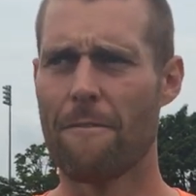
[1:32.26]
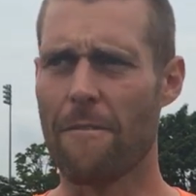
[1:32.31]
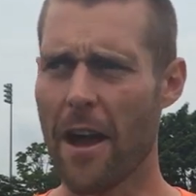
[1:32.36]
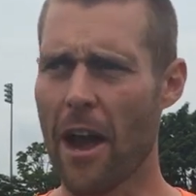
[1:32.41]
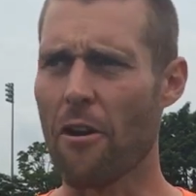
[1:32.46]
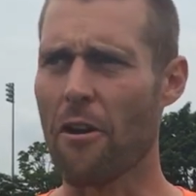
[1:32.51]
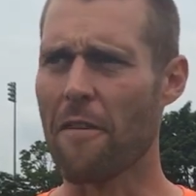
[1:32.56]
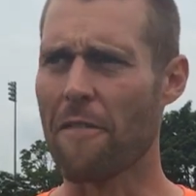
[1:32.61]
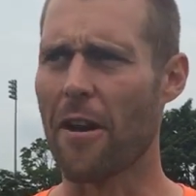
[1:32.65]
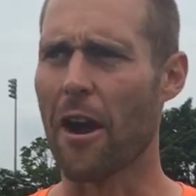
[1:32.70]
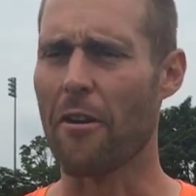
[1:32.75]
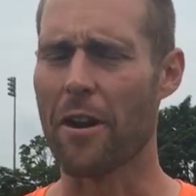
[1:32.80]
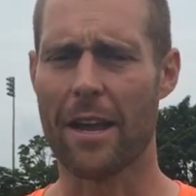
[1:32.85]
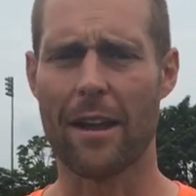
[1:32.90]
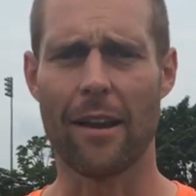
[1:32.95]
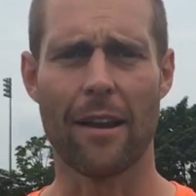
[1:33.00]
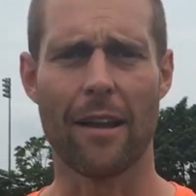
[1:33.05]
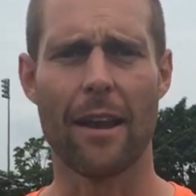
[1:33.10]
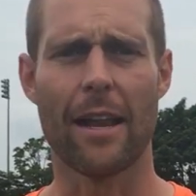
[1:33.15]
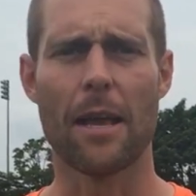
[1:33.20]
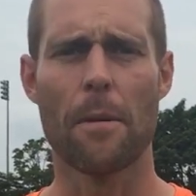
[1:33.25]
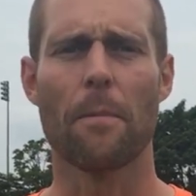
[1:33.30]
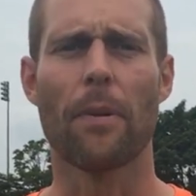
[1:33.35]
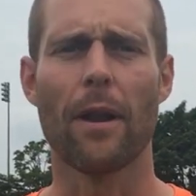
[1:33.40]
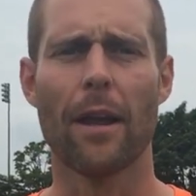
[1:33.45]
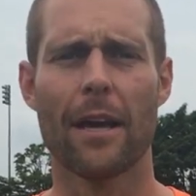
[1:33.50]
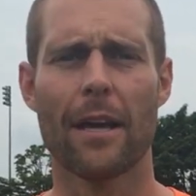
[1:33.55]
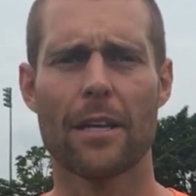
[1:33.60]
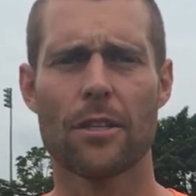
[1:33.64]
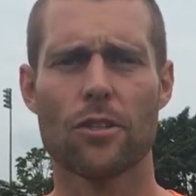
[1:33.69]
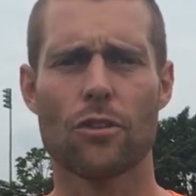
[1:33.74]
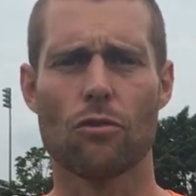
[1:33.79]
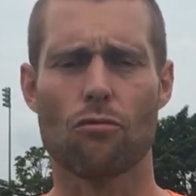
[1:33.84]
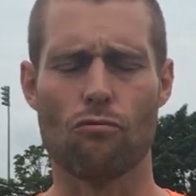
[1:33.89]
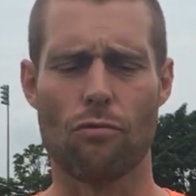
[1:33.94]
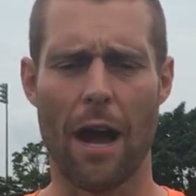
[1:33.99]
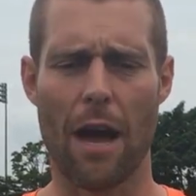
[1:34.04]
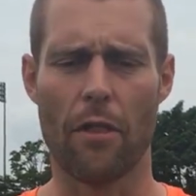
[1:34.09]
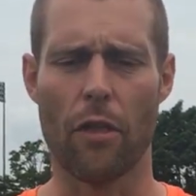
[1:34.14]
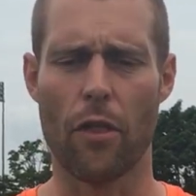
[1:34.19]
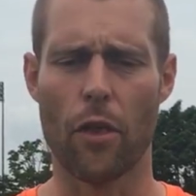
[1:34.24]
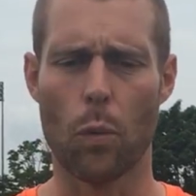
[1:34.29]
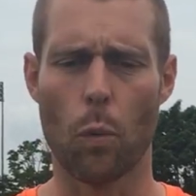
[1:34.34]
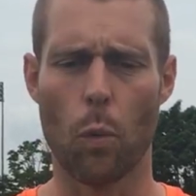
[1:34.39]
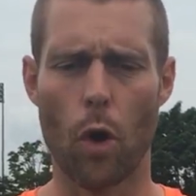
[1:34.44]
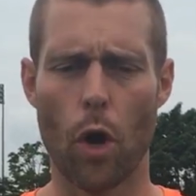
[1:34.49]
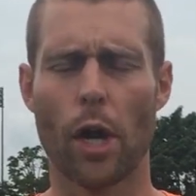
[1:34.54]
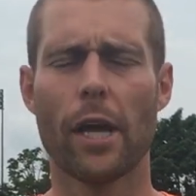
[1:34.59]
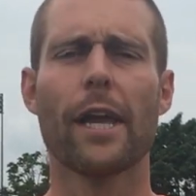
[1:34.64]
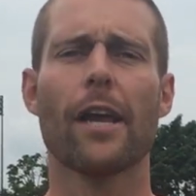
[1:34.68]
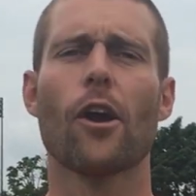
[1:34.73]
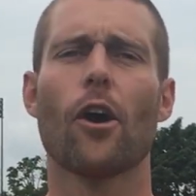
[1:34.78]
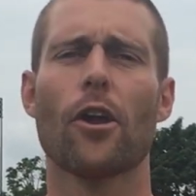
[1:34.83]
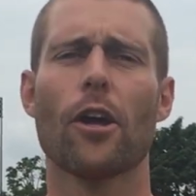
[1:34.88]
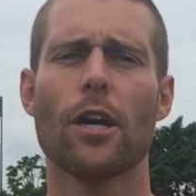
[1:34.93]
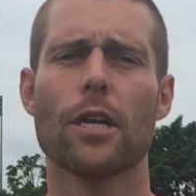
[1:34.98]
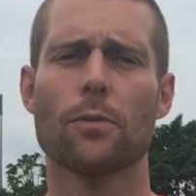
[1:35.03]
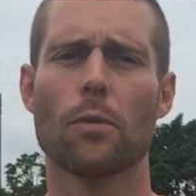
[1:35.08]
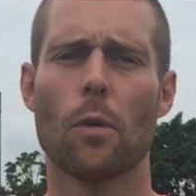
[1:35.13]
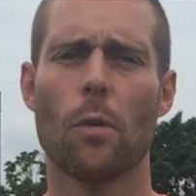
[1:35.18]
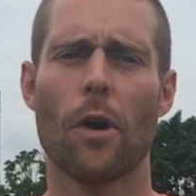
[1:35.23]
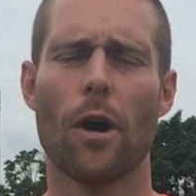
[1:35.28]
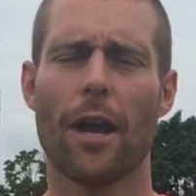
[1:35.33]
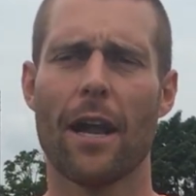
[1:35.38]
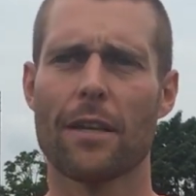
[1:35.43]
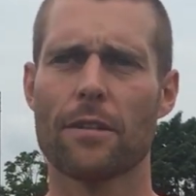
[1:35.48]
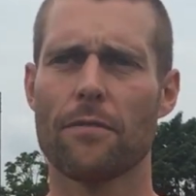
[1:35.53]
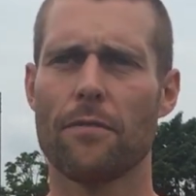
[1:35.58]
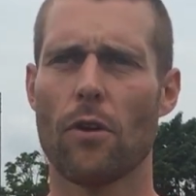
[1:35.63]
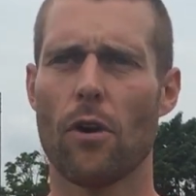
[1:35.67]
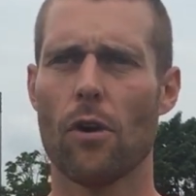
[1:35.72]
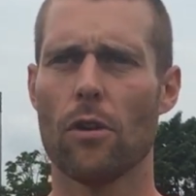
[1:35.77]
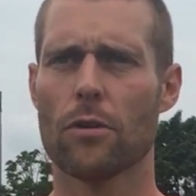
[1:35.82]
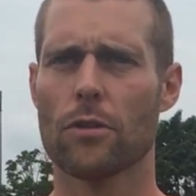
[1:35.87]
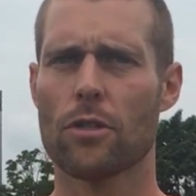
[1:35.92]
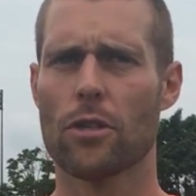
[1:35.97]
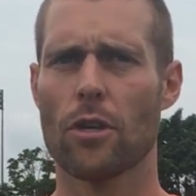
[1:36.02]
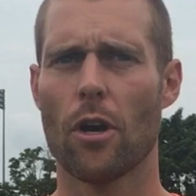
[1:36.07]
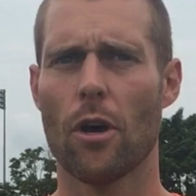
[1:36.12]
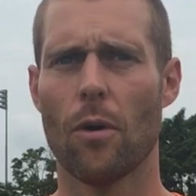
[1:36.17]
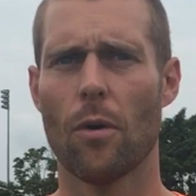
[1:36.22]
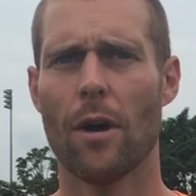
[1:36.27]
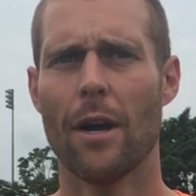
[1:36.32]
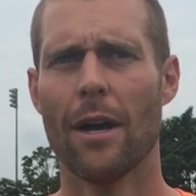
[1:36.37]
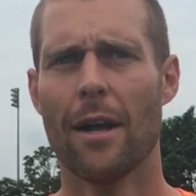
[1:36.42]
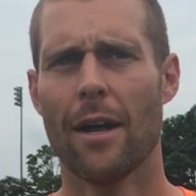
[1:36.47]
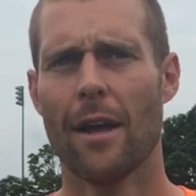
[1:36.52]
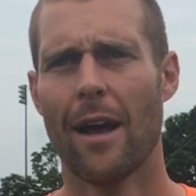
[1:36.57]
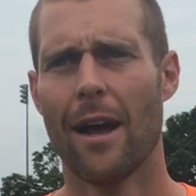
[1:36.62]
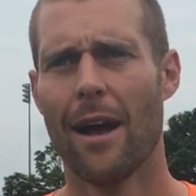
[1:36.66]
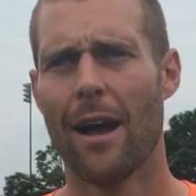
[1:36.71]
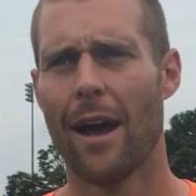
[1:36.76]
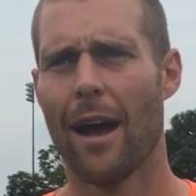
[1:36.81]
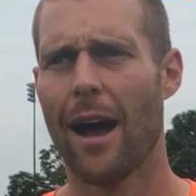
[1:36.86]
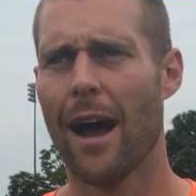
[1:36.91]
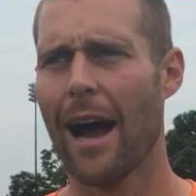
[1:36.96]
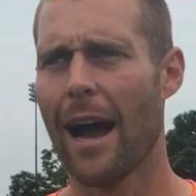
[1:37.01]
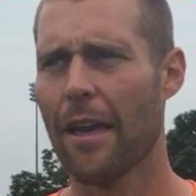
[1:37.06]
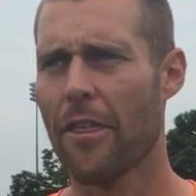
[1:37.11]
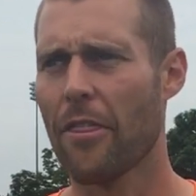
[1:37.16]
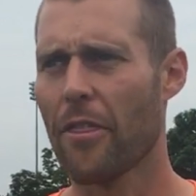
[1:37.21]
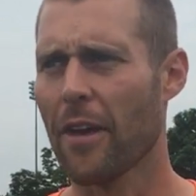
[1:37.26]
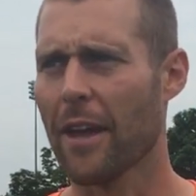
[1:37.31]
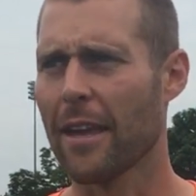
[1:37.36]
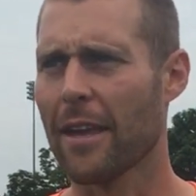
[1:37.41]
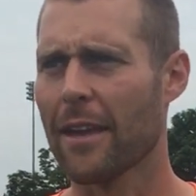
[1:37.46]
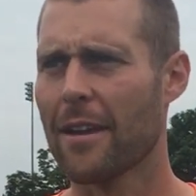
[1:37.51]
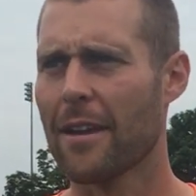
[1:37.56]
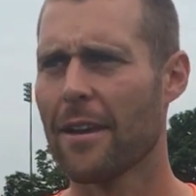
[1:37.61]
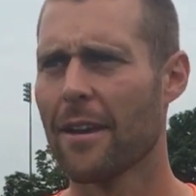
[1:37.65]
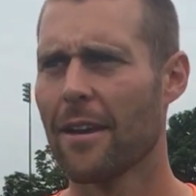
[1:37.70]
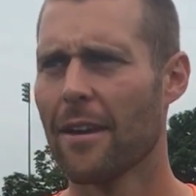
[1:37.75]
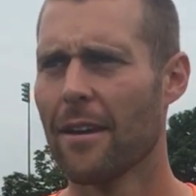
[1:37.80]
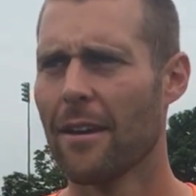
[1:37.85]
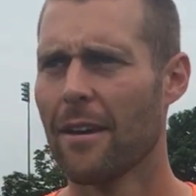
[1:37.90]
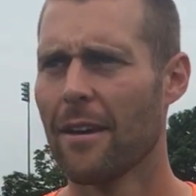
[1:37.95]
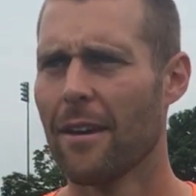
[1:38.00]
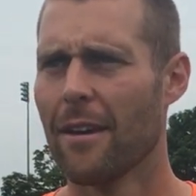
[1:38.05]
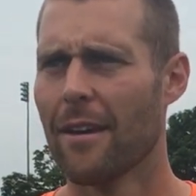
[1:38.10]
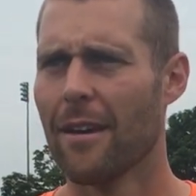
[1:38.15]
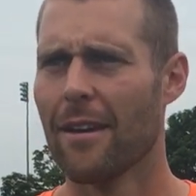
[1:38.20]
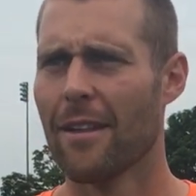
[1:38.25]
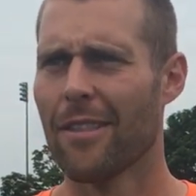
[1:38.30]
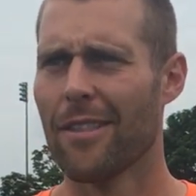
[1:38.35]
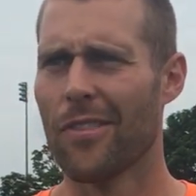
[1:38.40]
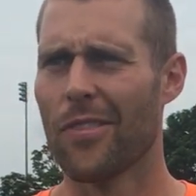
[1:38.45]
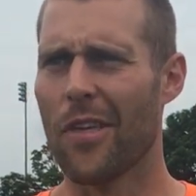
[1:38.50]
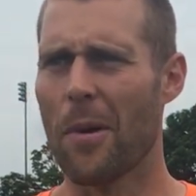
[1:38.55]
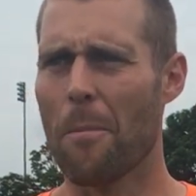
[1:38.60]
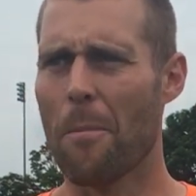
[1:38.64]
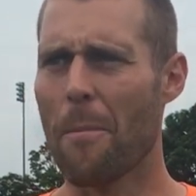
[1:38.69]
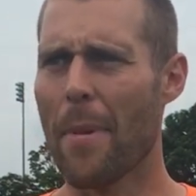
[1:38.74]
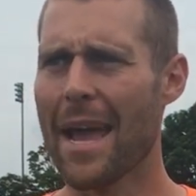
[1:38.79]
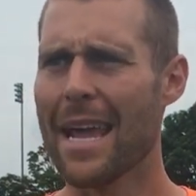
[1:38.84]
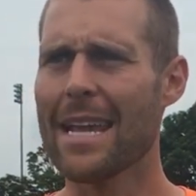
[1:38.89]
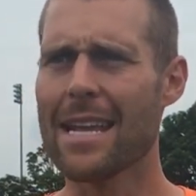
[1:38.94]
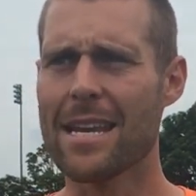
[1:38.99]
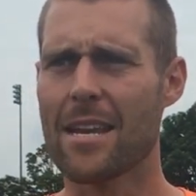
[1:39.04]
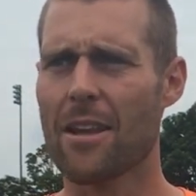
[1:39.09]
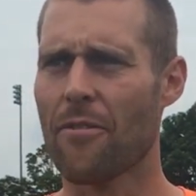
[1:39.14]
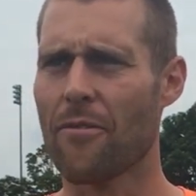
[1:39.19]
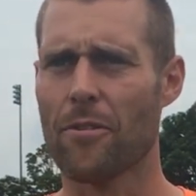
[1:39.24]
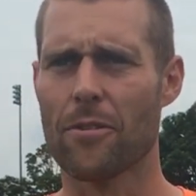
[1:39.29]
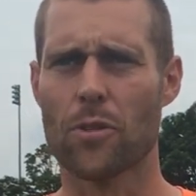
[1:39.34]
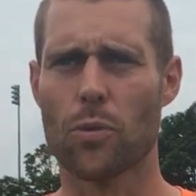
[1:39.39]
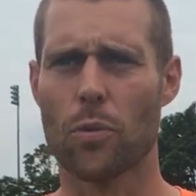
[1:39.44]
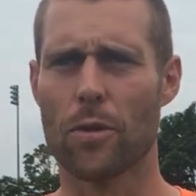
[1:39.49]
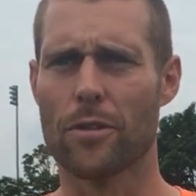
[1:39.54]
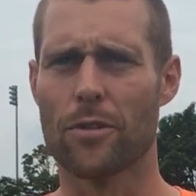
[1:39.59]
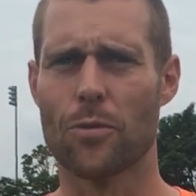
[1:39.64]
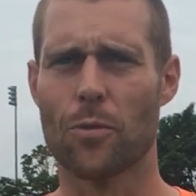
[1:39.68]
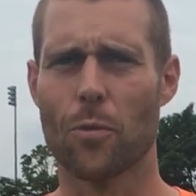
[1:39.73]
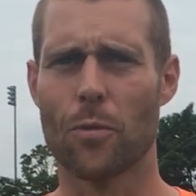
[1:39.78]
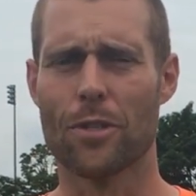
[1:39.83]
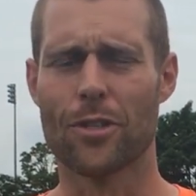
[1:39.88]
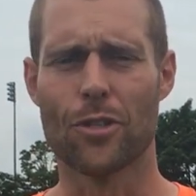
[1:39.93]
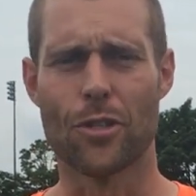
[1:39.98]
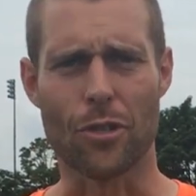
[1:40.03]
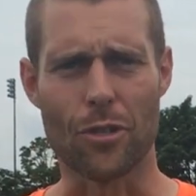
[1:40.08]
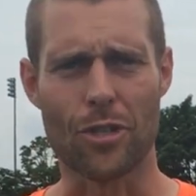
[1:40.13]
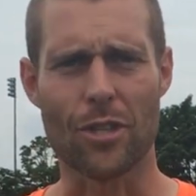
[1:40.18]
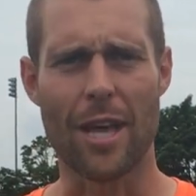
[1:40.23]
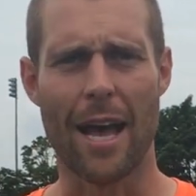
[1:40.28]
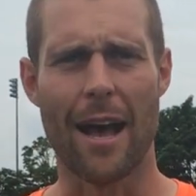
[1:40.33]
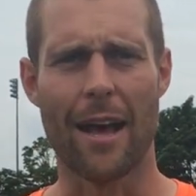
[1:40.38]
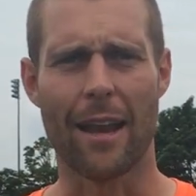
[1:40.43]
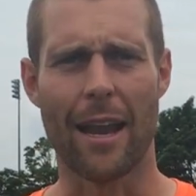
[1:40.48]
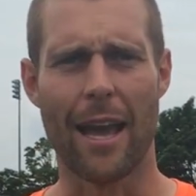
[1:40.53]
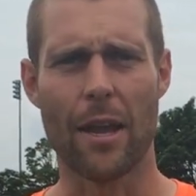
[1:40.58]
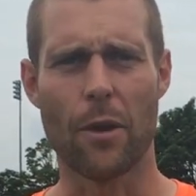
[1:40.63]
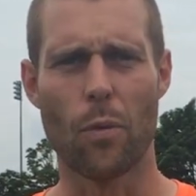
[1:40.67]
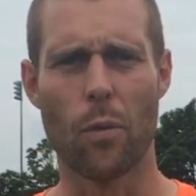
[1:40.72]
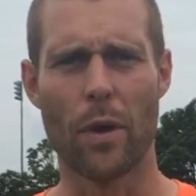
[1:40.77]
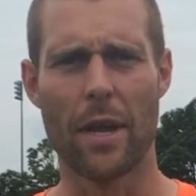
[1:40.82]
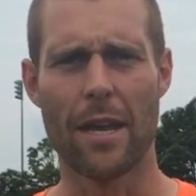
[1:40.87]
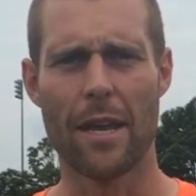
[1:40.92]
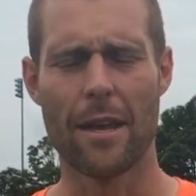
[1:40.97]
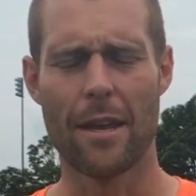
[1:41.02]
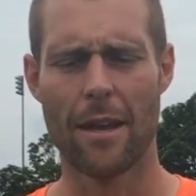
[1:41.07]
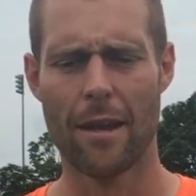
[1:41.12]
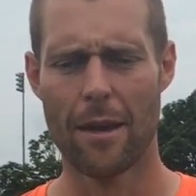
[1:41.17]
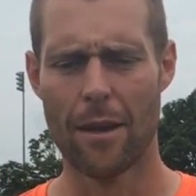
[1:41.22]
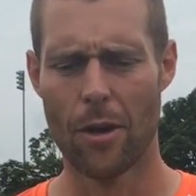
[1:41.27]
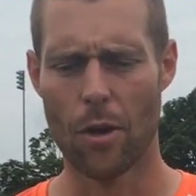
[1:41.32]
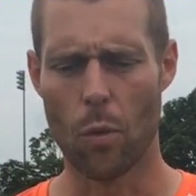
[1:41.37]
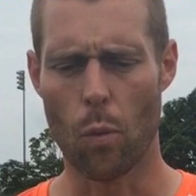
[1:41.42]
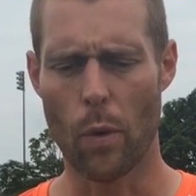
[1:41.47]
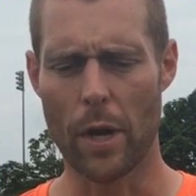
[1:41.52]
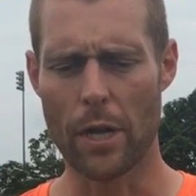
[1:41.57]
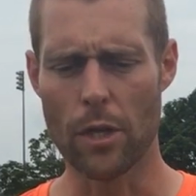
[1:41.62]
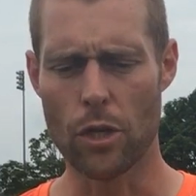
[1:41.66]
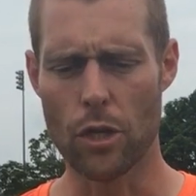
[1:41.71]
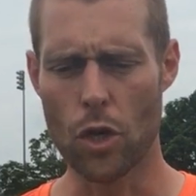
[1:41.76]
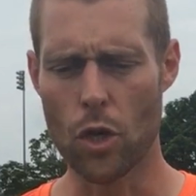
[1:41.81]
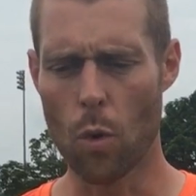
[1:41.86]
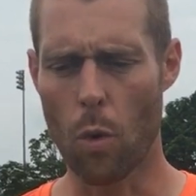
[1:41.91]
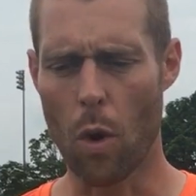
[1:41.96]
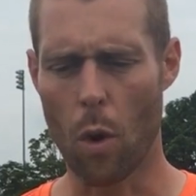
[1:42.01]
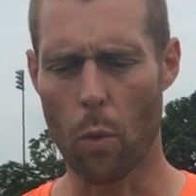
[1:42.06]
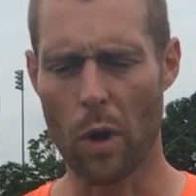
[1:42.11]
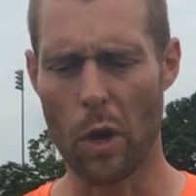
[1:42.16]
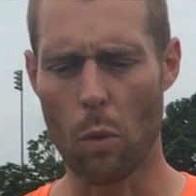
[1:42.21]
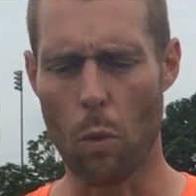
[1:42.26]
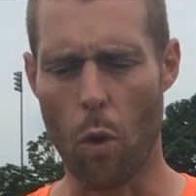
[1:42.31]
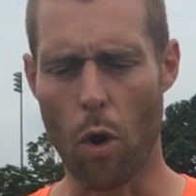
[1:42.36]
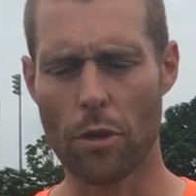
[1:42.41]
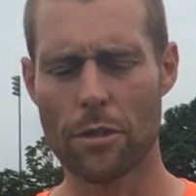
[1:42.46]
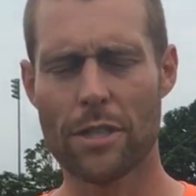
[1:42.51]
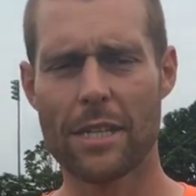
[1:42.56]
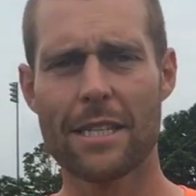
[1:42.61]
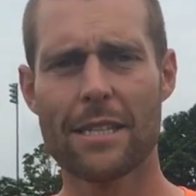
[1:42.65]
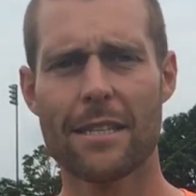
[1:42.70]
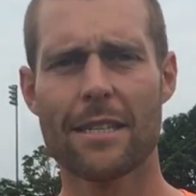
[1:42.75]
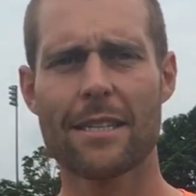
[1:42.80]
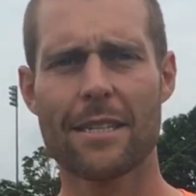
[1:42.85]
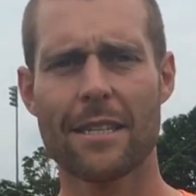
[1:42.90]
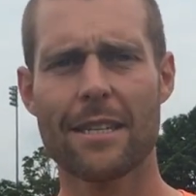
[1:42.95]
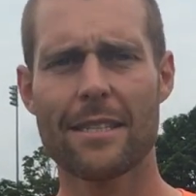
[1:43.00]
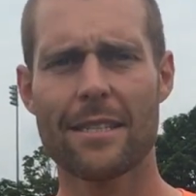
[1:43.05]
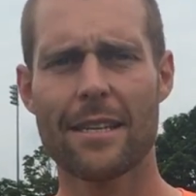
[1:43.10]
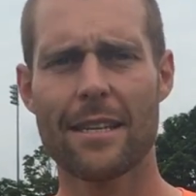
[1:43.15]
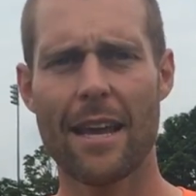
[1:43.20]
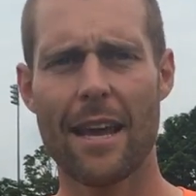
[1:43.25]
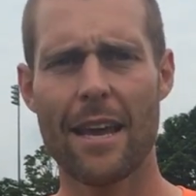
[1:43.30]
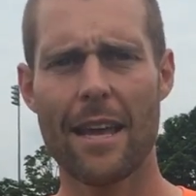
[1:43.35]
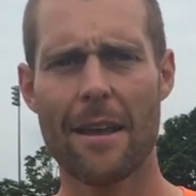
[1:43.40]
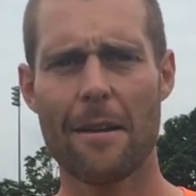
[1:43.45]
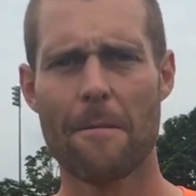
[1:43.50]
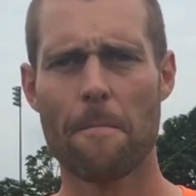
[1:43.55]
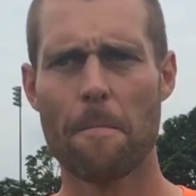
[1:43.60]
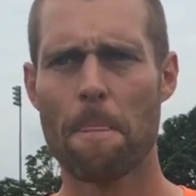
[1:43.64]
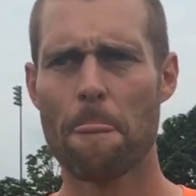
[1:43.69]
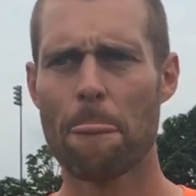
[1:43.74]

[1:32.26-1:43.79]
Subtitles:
very, very clearly in place rather than working on it as we were last fall. So I think the main difference was just that, like we knew what we wanted to see today.